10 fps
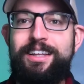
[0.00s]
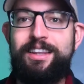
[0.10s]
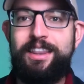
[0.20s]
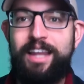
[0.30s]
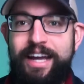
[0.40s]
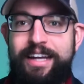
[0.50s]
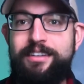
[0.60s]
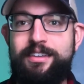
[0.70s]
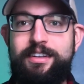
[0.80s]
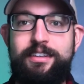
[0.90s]

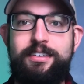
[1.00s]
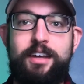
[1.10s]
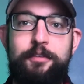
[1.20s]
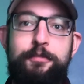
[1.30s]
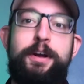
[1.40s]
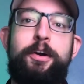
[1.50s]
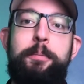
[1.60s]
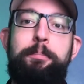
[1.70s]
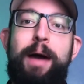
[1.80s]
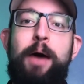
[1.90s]
Light is a
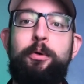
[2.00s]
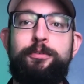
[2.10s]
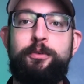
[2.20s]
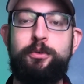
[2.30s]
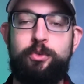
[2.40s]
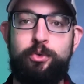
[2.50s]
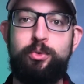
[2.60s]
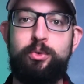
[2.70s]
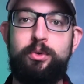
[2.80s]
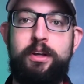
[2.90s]
very powerful
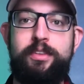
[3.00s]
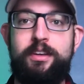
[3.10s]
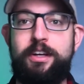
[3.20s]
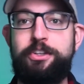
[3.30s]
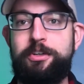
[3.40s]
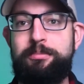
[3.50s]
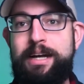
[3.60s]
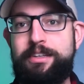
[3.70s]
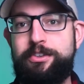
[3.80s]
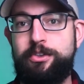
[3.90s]
tool in the Dungeon
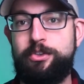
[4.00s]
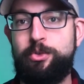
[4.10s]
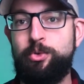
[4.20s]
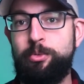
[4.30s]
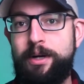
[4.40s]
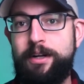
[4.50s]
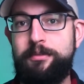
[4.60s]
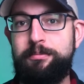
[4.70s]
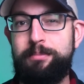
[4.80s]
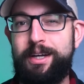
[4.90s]
Master's tool belt,
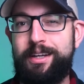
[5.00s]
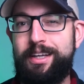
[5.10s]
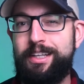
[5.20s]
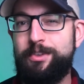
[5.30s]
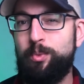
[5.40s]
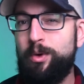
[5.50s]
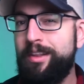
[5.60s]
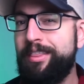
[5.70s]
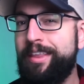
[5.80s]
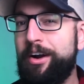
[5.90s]
but it's
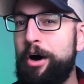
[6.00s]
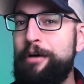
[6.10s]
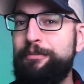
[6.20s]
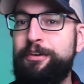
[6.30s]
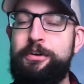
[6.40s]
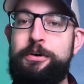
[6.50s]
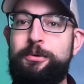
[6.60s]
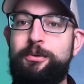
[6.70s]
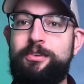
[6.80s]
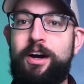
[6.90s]
one that often
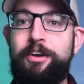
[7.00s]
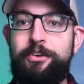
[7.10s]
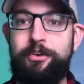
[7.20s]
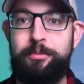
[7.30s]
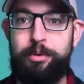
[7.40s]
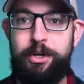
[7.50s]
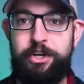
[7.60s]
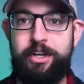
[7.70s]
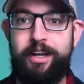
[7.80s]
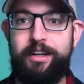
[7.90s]
goes
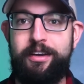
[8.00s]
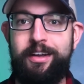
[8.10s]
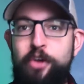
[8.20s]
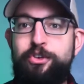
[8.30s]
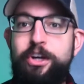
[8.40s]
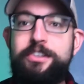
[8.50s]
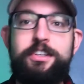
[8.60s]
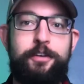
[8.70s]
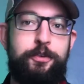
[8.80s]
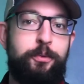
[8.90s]
underappreciated.
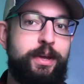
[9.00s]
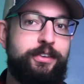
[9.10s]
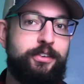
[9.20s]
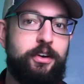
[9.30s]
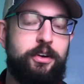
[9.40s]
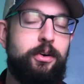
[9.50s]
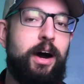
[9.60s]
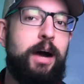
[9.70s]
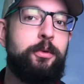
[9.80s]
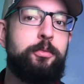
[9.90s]
Just a few weeks ago,
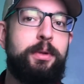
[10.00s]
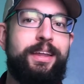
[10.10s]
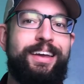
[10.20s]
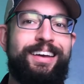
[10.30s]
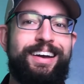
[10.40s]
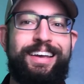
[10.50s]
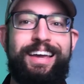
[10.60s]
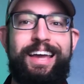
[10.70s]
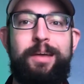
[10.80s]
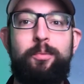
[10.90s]
I was playing a
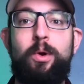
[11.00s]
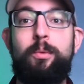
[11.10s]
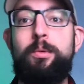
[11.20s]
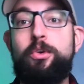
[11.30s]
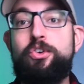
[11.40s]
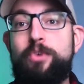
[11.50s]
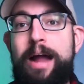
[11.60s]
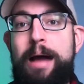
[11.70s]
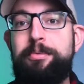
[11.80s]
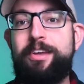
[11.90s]
game where we were
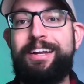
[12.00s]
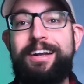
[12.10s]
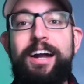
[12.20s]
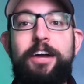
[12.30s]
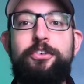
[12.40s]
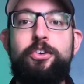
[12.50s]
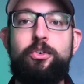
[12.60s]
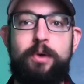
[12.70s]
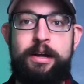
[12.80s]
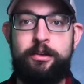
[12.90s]
trapped in an
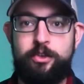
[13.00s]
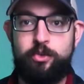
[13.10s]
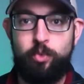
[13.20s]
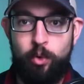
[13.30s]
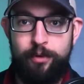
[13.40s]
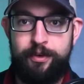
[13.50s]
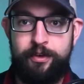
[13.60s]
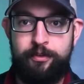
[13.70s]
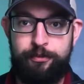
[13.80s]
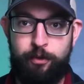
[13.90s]
underground
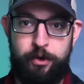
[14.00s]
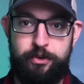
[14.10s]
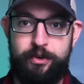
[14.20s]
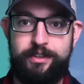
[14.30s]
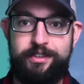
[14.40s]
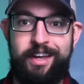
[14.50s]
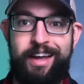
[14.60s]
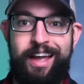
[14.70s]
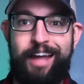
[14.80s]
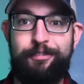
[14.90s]
dwarven fortress,
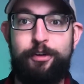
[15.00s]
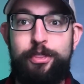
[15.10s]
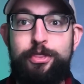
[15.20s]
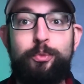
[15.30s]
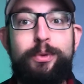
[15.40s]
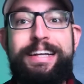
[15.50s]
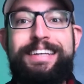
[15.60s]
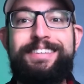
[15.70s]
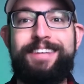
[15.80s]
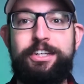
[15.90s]
and for
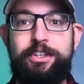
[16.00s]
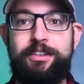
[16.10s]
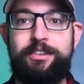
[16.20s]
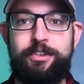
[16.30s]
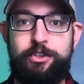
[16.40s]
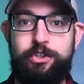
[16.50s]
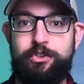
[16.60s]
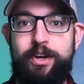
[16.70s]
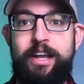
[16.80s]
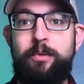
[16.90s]
3 sessions
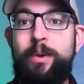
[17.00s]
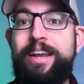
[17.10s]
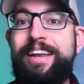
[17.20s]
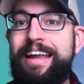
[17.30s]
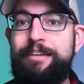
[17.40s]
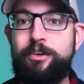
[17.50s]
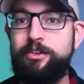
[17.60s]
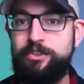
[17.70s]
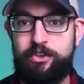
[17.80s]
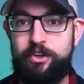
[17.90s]
straight, we
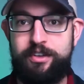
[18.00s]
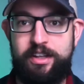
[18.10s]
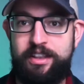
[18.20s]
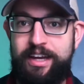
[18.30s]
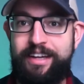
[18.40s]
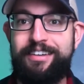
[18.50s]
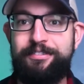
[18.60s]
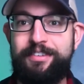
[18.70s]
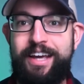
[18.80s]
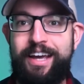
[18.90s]
never saw the light
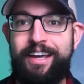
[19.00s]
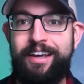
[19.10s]
of day.